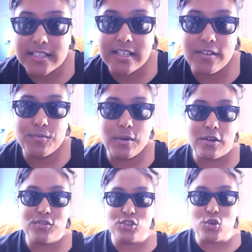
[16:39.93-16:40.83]
because
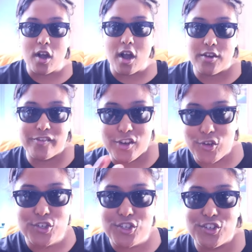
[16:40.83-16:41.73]
I've just got kind of
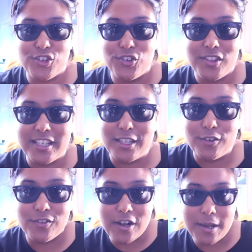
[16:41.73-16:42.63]
used to the
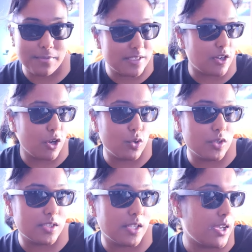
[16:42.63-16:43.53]
other frame
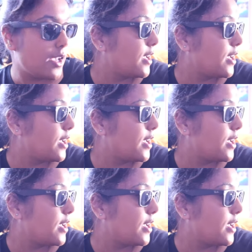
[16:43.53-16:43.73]
styles,